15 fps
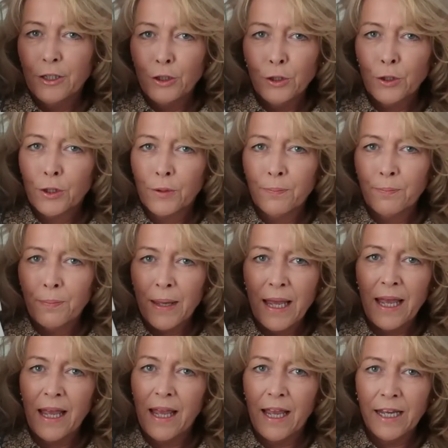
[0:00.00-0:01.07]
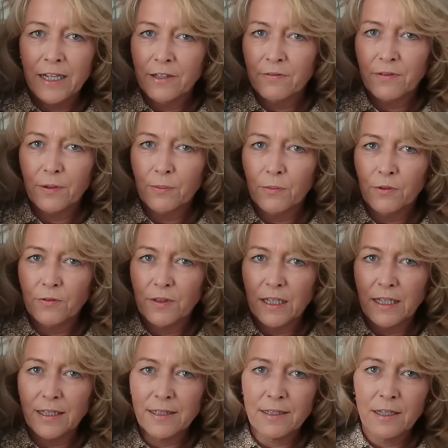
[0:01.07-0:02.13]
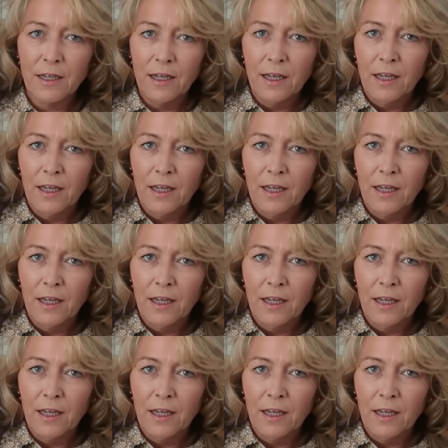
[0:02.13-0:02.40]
You can pair anything with this.